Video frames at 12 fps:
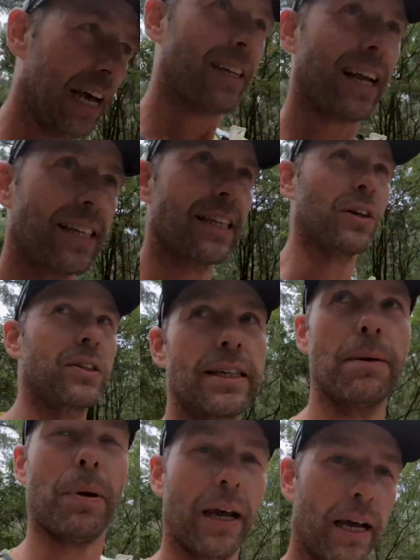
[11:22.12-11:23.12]
Nice little
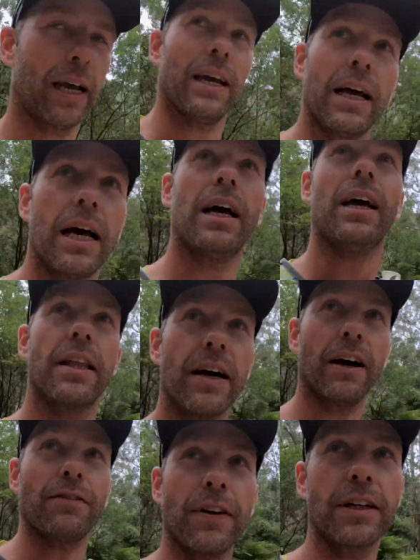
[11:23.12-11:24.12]
tip that
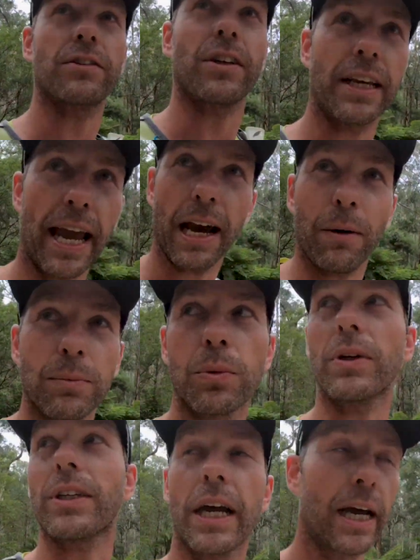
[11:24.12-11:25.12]
I found really helped
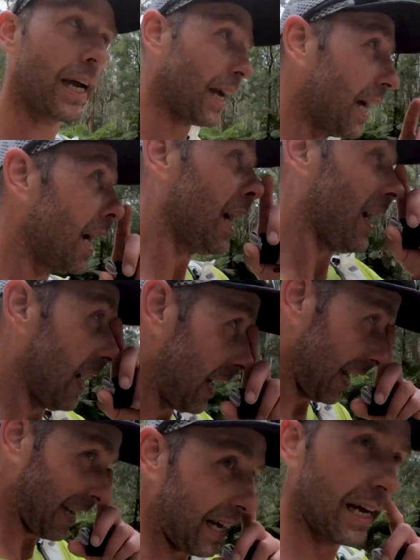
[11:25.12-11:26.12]
was,
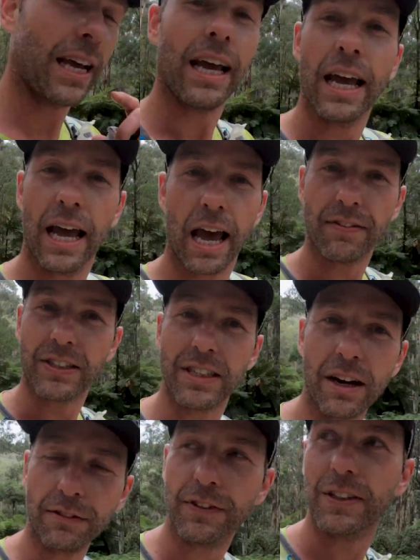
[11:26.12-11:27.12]
if you
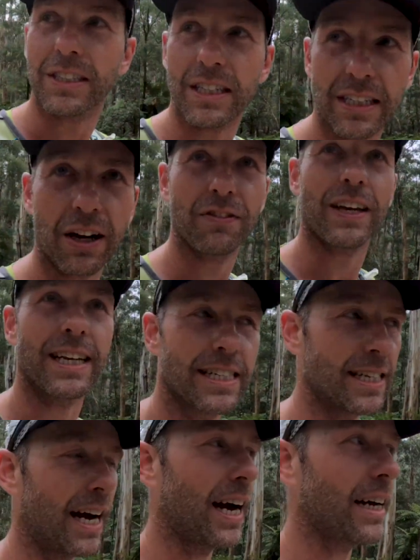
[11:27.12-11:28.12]
start feeling yourself getting
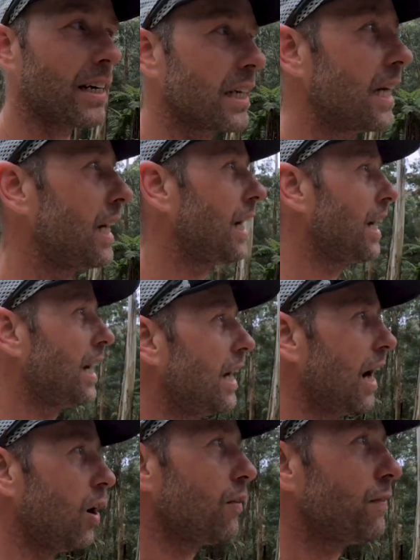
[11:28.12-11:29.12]
tired,
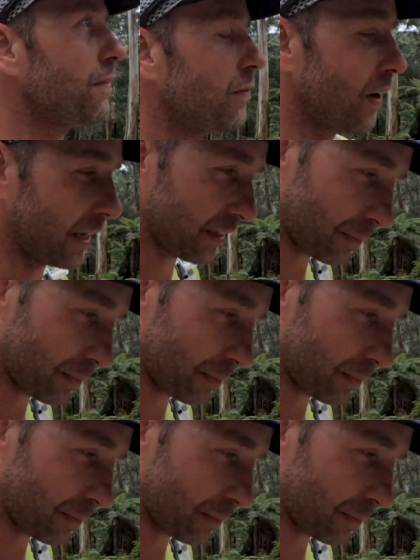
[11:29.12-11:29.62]
I often find